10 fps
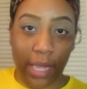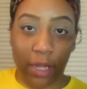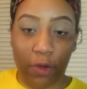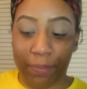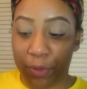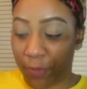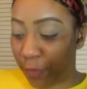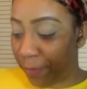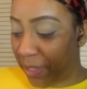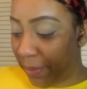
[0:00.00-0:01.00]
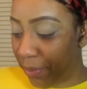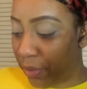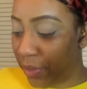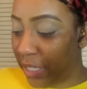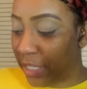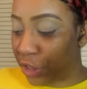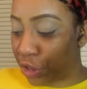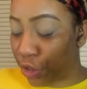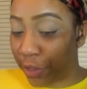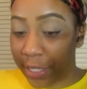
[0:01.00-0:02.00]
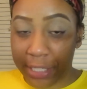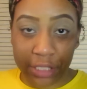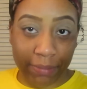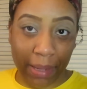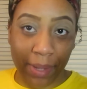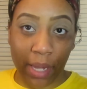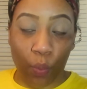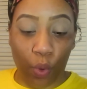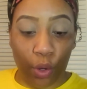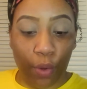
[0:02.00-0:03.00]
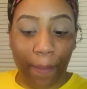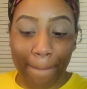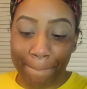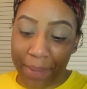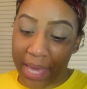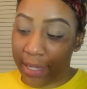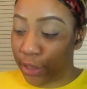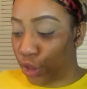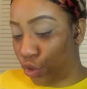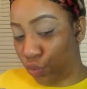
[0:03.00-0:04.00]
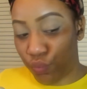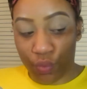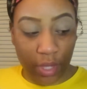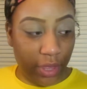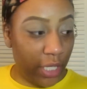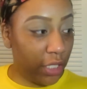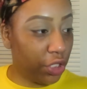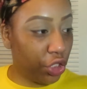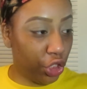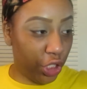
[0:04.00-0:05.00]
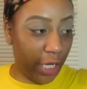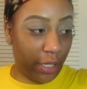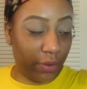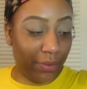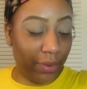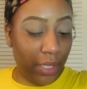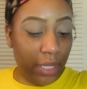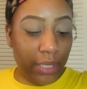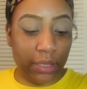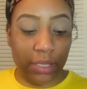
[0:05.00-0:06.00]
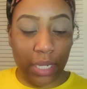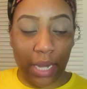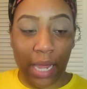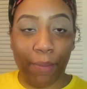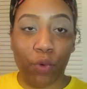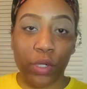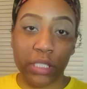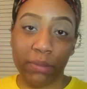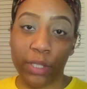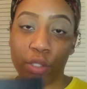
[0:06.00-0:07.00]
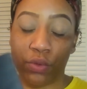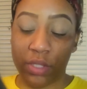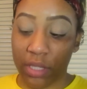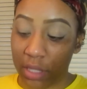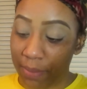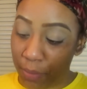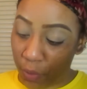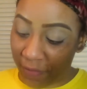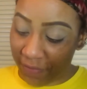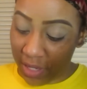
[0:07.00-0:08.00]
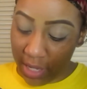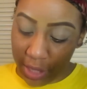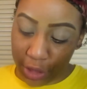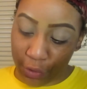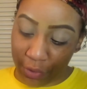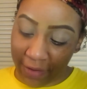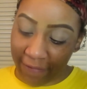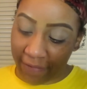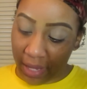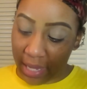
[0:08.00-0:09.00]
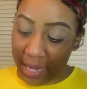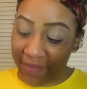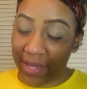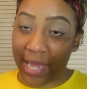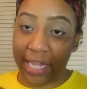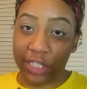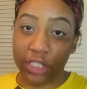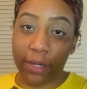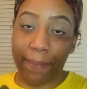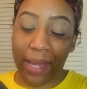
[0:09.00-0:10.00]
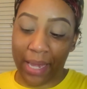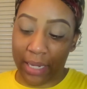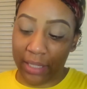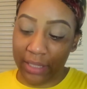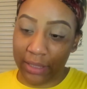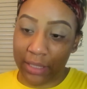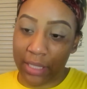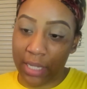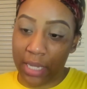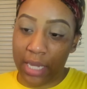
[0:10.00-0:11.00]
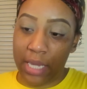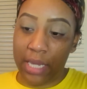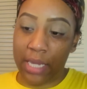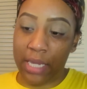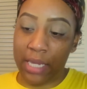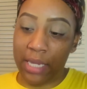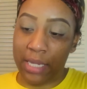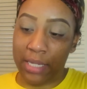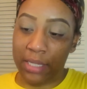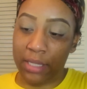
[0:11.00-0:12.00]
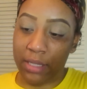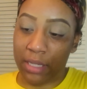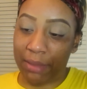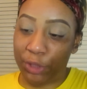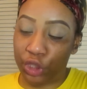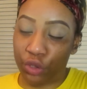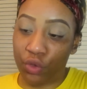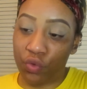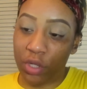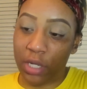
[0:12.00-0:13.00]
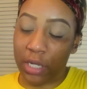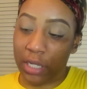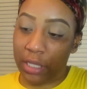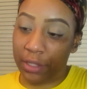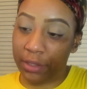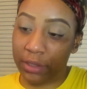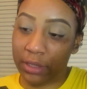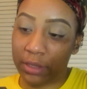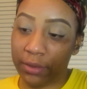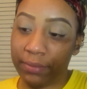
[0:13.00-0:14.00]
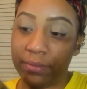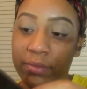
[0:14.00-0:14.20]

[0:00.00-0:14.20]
Hello beautiful people, it is your girl Angie baby, and welcome back to the channel. Today I'm going to be using the Morphe 35H palette, and let me show you the colors.